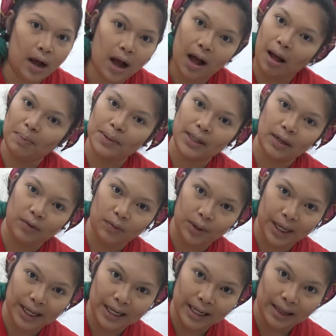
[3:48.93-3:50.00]
opposite of what
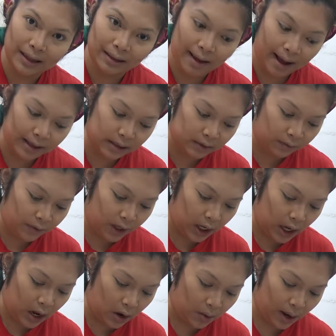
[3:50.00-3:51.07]
I did in the last
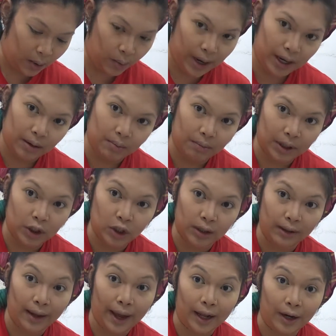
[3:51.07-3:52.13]
video, I went much
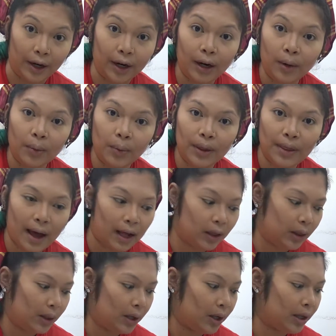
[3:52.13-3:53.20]
lighter with
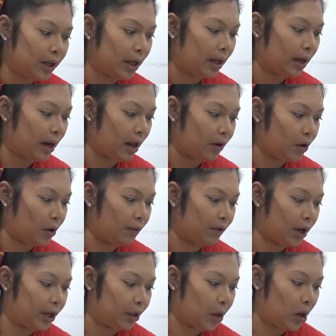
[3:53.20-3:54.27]
that look, and I know I've
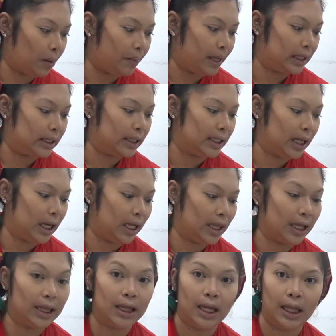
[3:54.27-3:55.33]
gotten comments saying
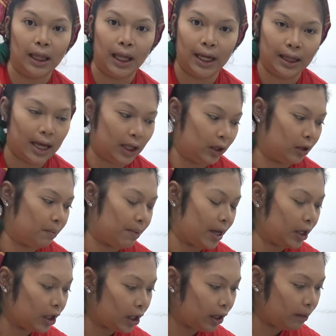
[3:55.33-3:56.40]
that they like that look
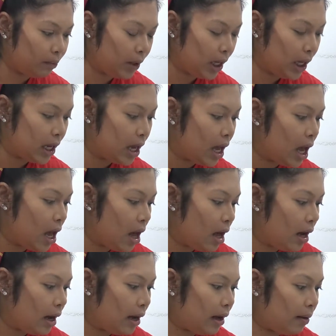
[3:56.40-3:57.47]
better on me.
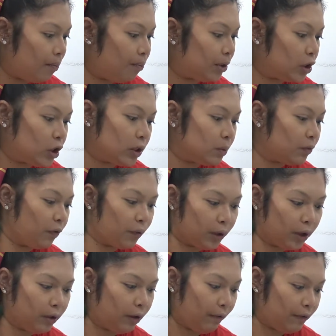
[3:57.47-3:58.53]
But just
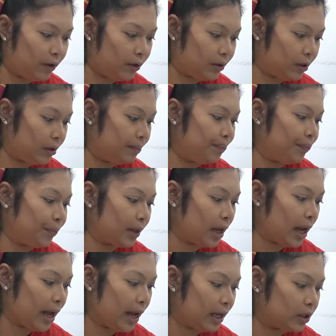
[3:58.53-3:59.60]
for Gryffindor,
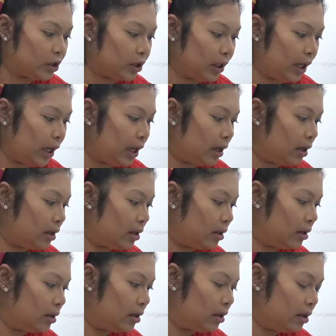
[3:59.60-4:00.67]
I actually
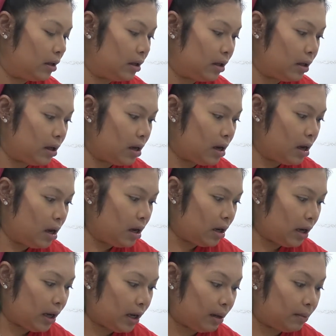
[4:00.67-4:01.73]

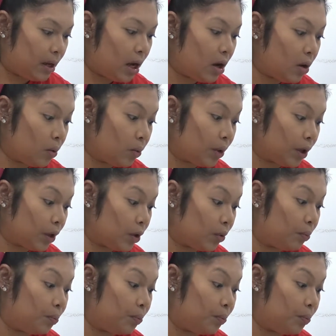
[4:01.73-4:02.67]
want to go